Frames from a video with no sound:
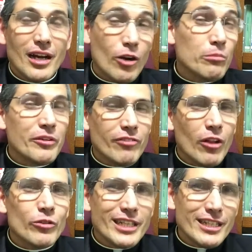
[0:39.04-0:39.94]
I will be
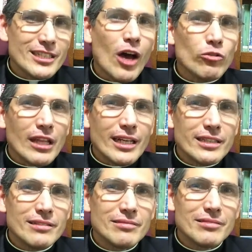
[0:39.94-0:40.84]
following his
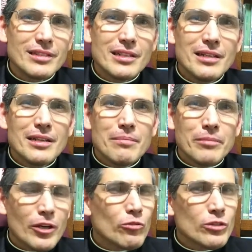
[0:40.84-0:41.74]
outline,
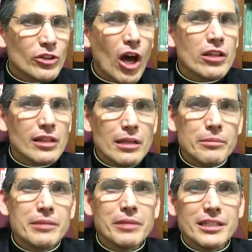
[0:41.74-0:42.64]
but I will not
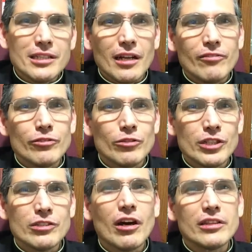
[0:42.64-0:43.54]
limit myself to
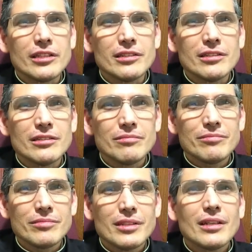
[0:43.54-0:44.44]
his content.
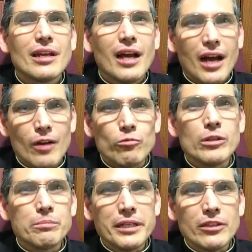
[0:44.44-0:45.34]
I
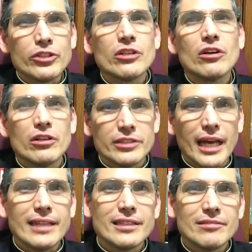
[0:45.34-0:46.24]
will build on
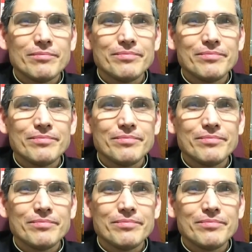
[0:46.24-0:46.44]
that.